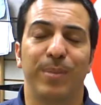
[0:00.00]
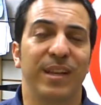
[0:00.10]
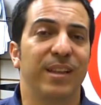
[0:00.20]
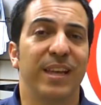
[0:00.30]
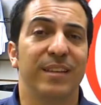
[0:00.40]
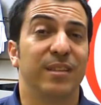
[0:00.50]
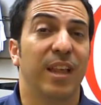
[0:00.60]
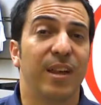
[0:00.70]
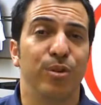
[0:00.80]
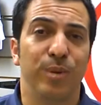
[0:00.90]
Benelli has a
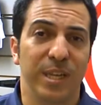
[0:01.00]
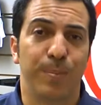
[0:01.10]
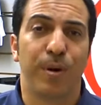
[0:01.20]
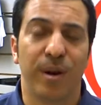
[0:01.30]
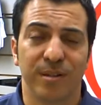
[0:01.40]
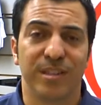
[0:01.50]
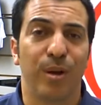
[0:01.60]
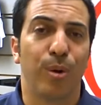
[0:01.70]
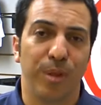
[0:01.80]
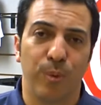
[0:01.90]
lot of unique parts that
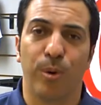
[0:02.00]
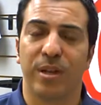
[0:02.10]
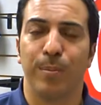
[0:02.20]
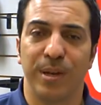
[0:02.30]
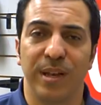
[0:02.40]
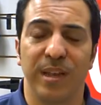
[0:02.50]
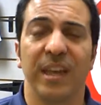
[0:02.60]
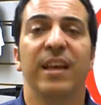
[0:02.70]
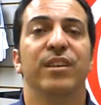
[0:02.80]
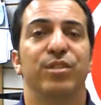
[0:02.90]
only work on Benelli.
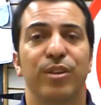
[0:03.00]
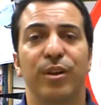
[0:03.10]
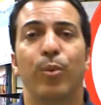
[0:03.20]
So you're going